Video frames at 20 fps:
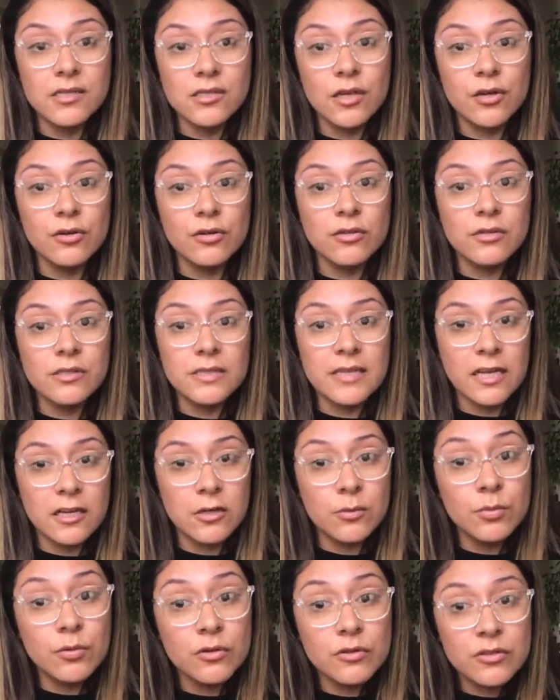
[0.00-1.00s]

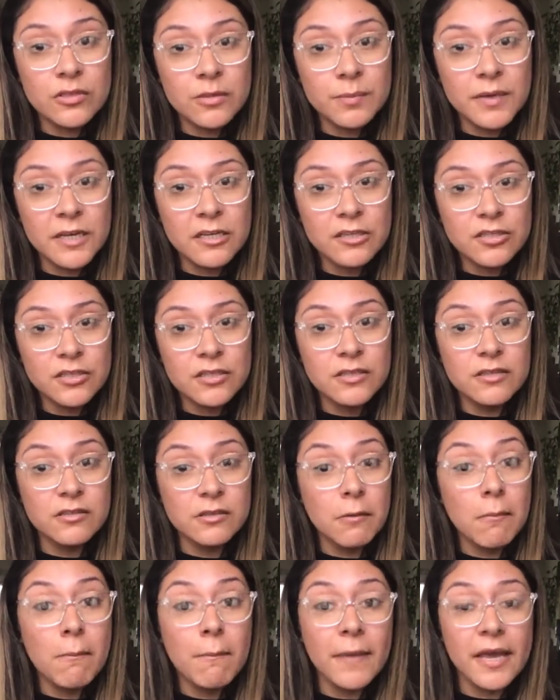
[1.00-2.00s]
understandable to the patient is a
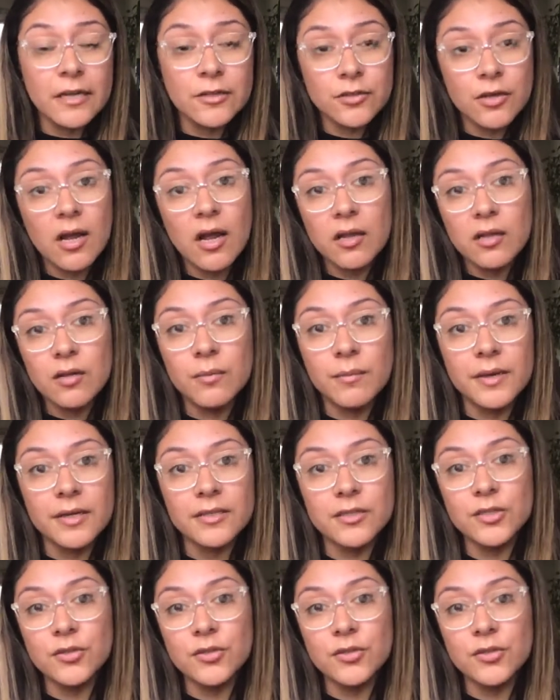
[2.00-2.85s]
major element